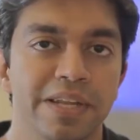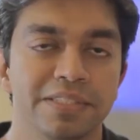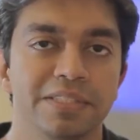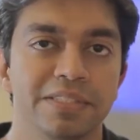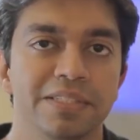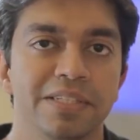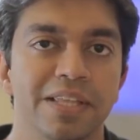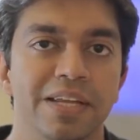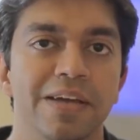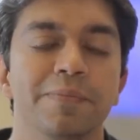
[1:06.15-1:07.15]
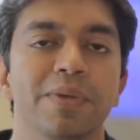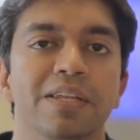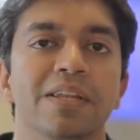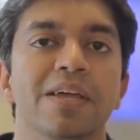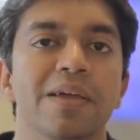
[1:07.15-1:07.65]
legends that have
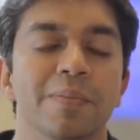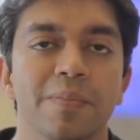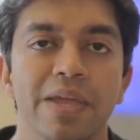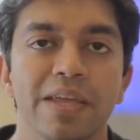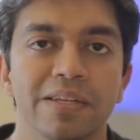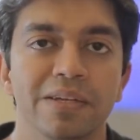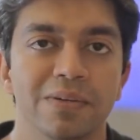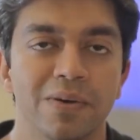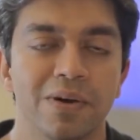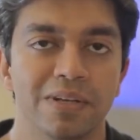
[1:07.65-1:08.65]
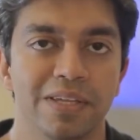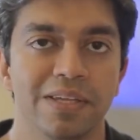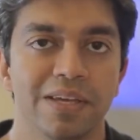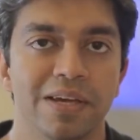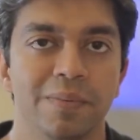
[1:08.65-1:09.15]
been made
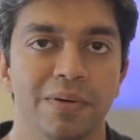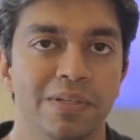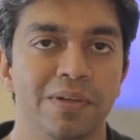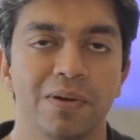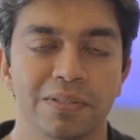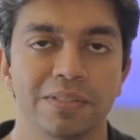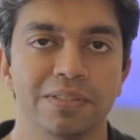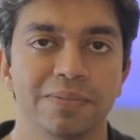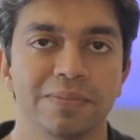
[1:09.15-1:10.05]
wrongly about the doctor.